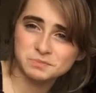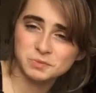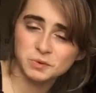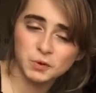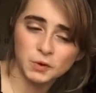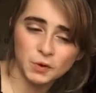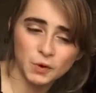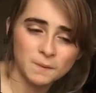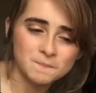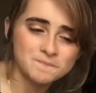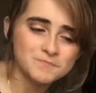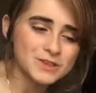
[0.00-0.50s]

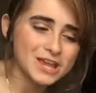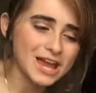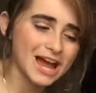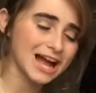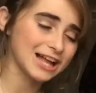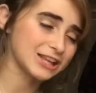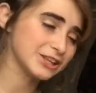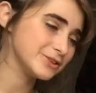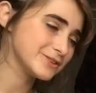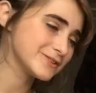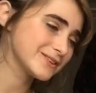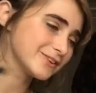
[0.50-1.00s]
more
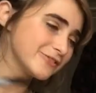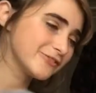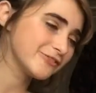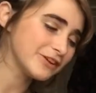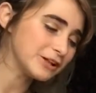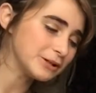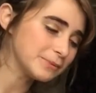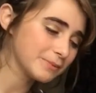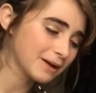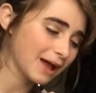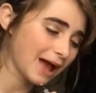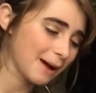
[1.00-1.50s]
and using
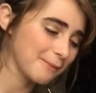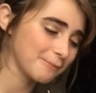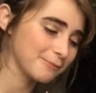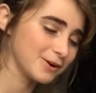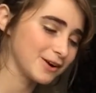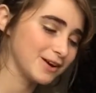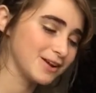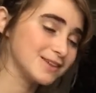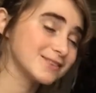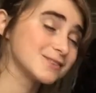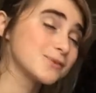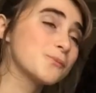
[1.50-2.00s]
film
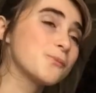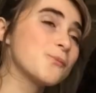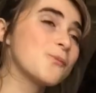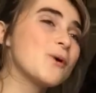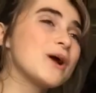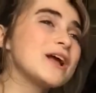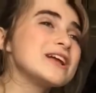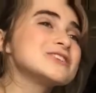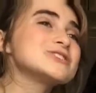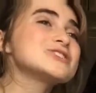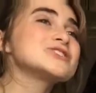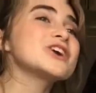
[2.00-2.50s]
cameras,
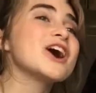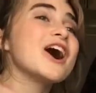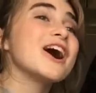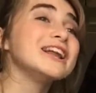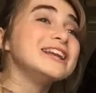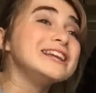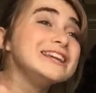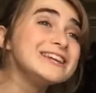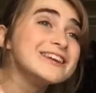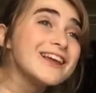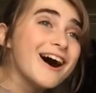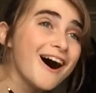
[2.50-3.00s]
which I
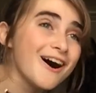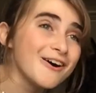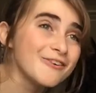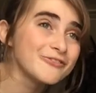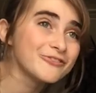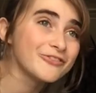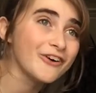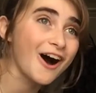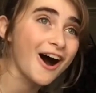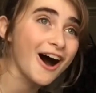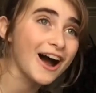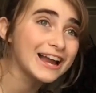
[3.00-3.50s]
love.
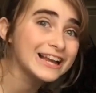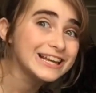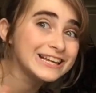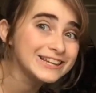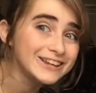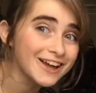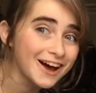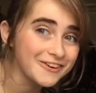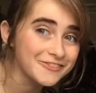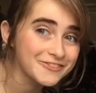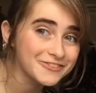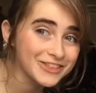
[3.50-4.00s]
I
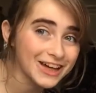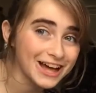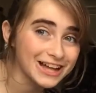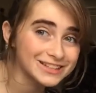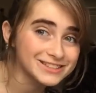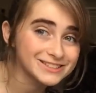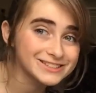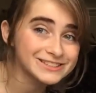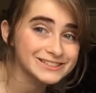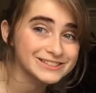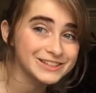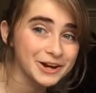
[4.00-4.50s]
love
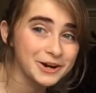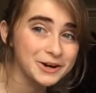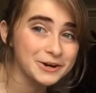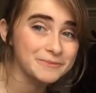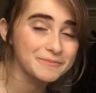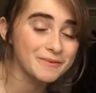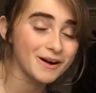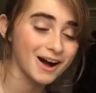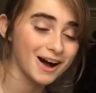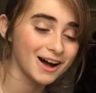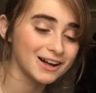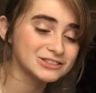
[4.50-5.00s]
that so
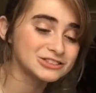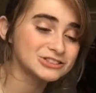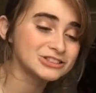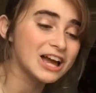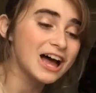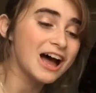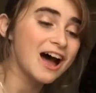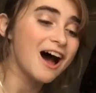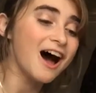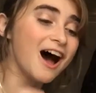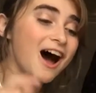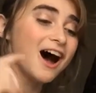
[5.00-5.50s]
much.
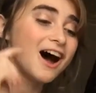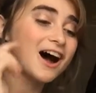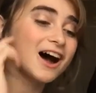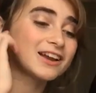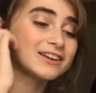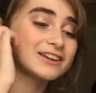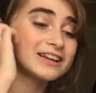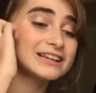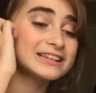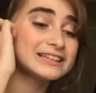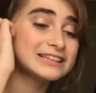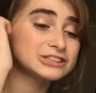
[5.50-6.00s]

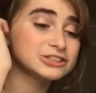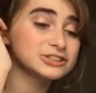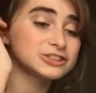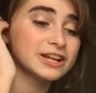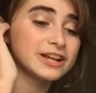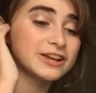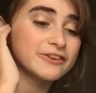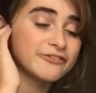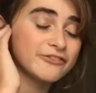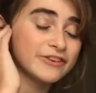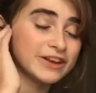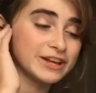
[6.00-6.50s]
And I
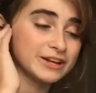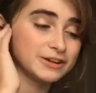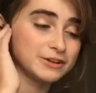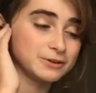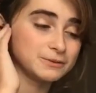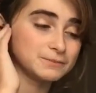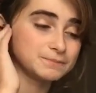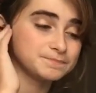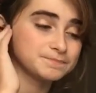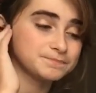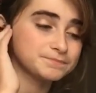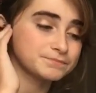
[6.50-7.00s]
literally
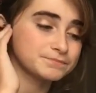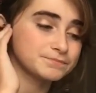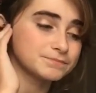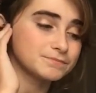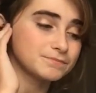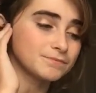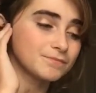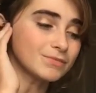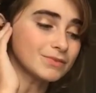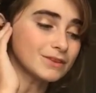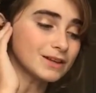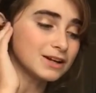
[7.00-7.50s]
feel
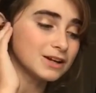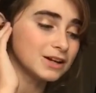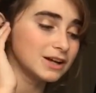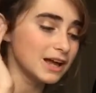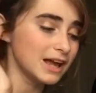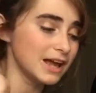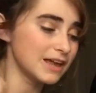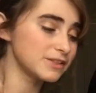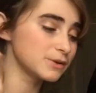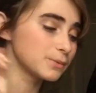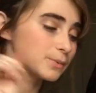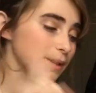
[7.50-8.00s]

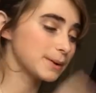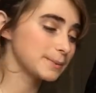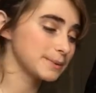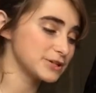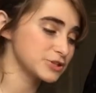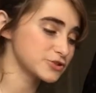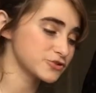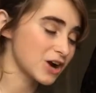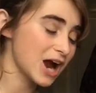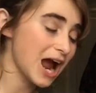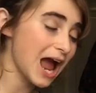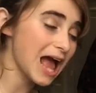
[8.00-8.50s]
in the way we
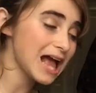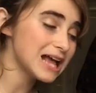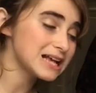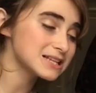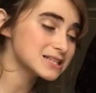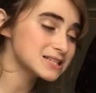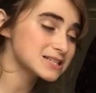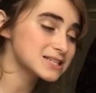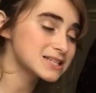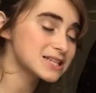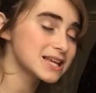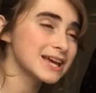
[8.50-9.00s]

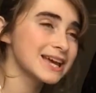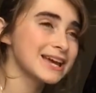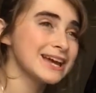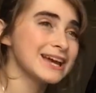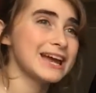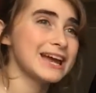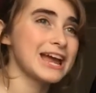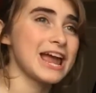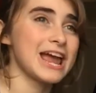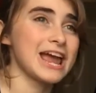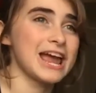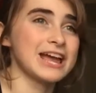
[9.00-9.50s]
dress,
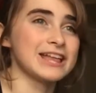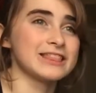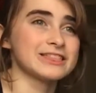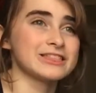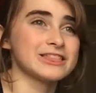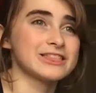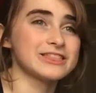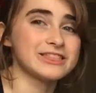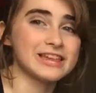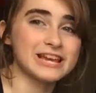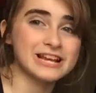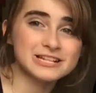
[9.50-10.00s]

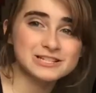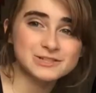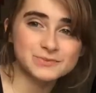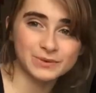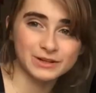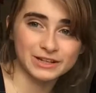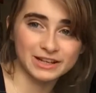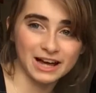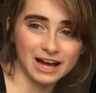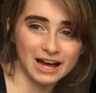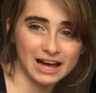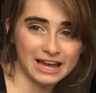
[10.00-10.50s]
in things
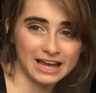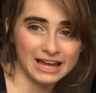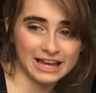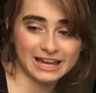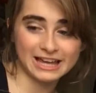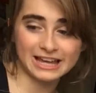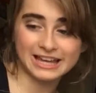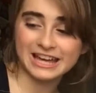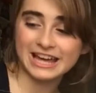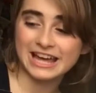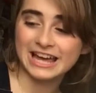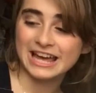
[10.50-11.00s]
we
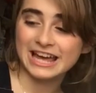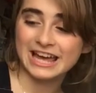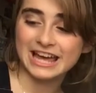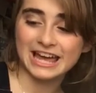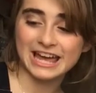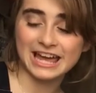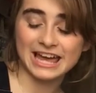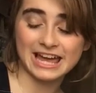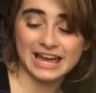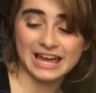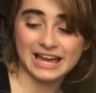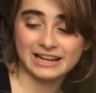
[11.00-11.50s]
like,
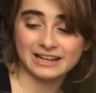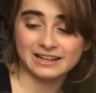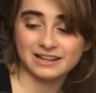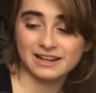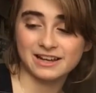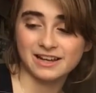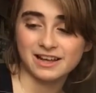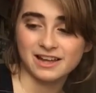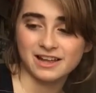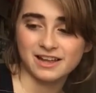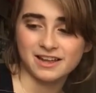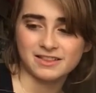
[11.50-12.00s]

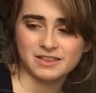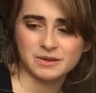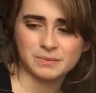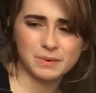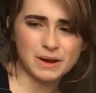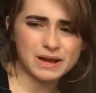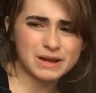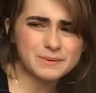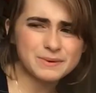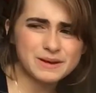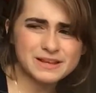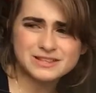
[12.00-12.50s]
in the
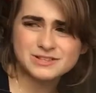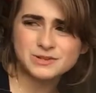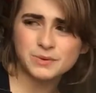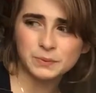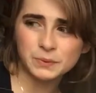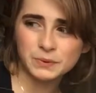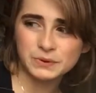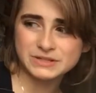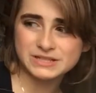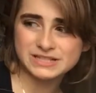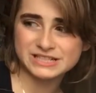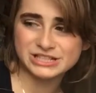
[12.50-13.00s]
way we're
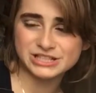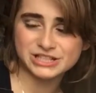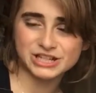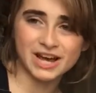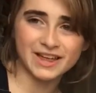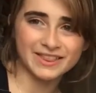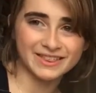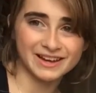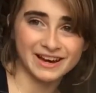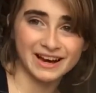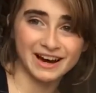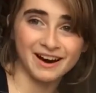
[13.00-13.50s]
towards each
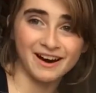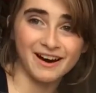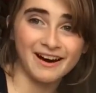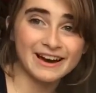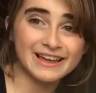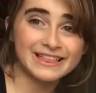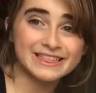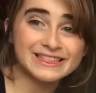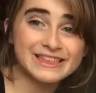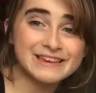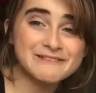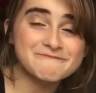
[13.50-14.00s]
other,
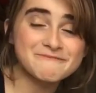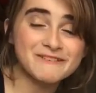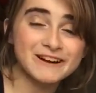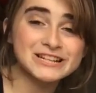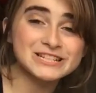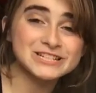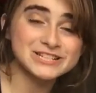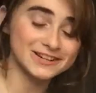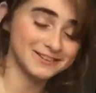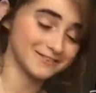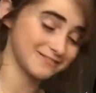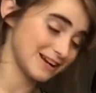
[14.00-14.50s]
I think
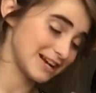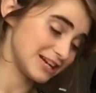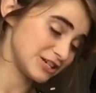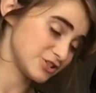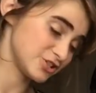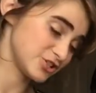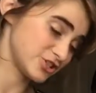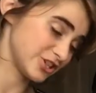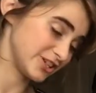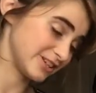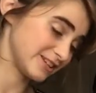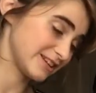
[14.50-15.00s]
my
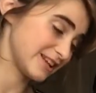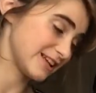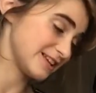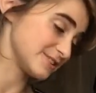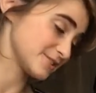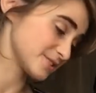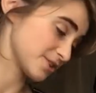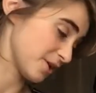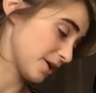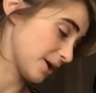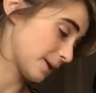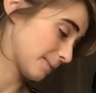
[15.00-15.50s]
generation
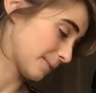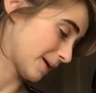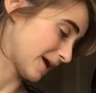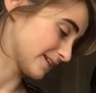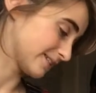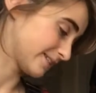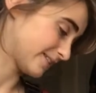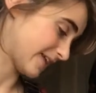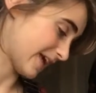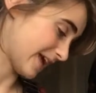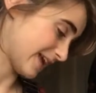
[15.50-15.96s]
is going back to the